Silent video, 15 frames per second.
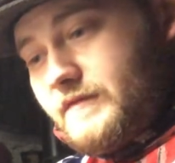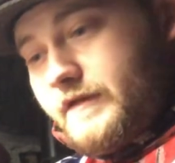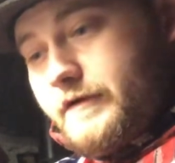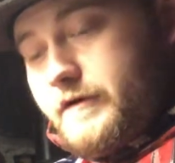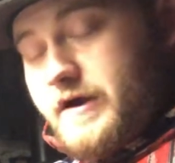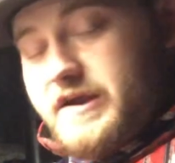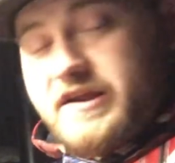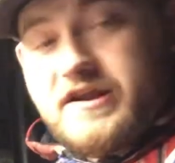
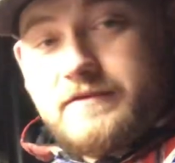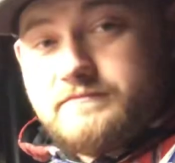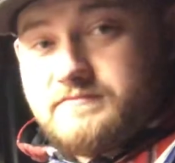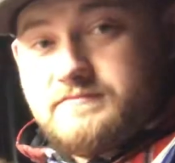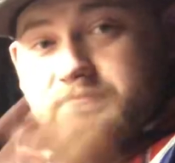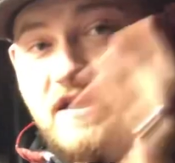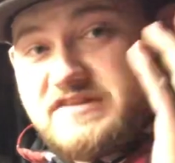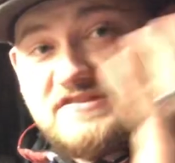Granted,
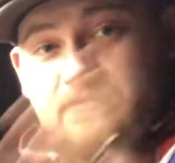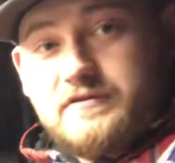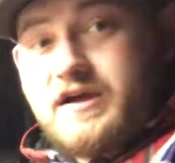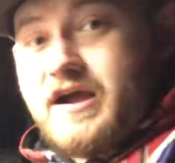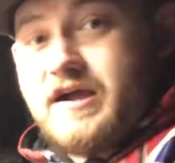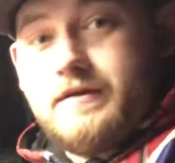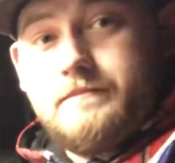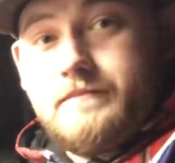I still
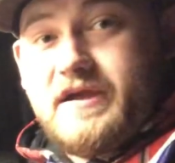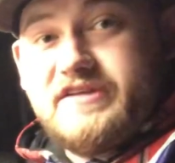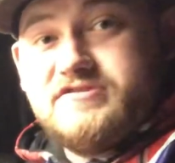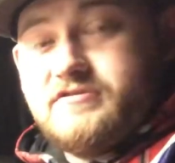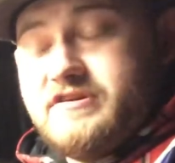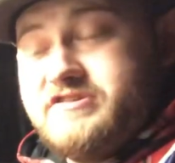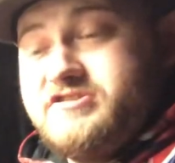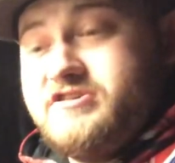got a major
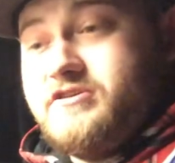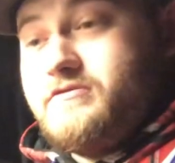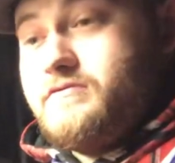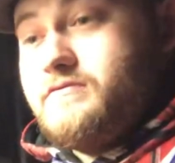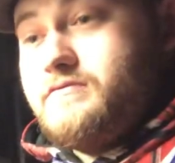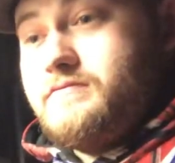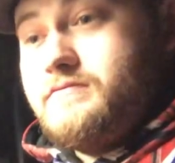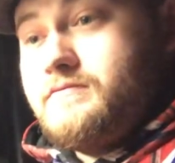issue